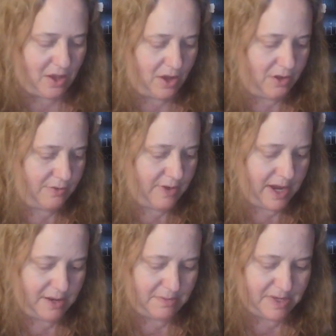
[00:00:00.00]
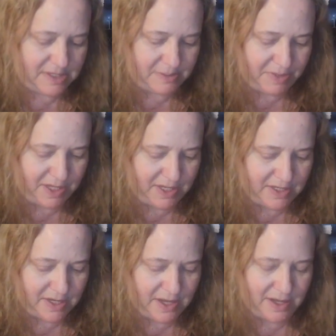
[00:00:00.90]
All right, Miss
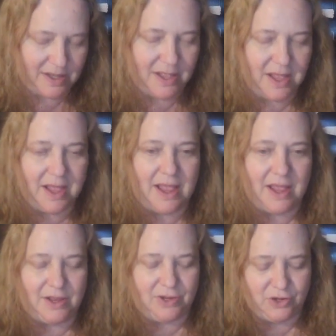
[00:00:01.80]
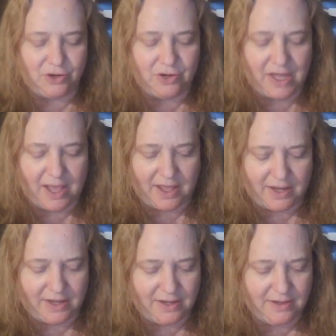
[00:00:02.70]
Belinda. And you're
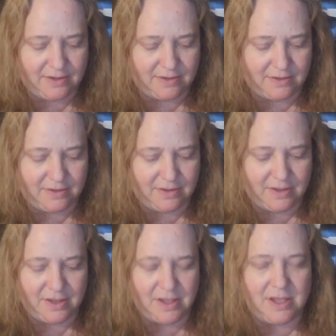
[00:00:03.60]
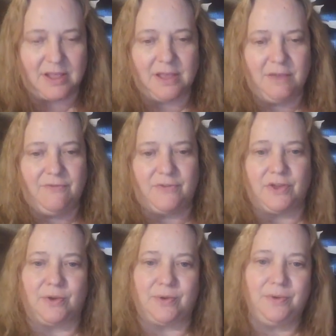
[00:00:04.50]
getting
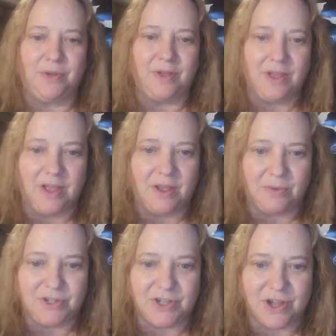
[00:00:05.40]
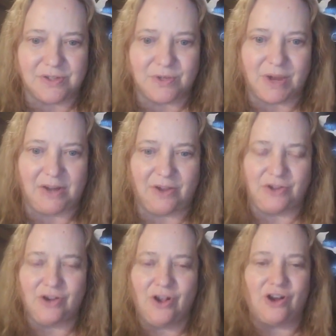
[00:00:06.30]
Gifu which goes right
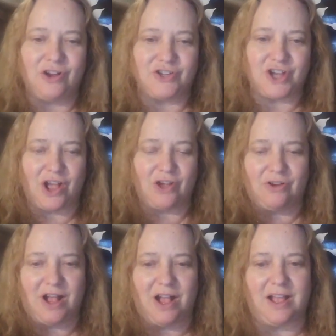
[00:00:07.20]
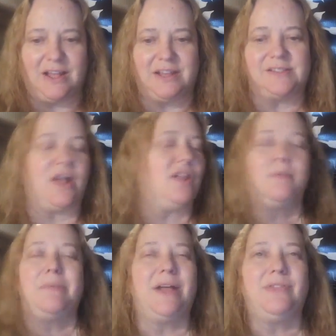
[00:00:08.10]
on your heart chakra, and it's all
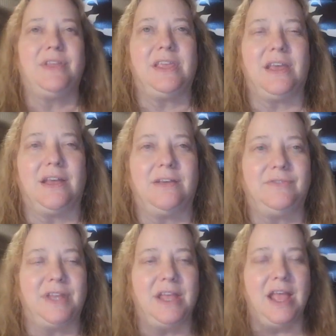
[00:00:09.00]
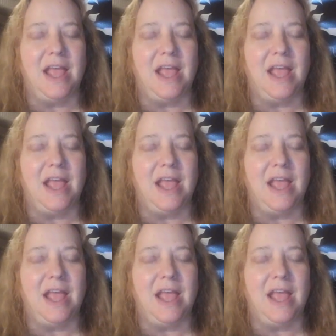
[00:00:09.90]
about the gift,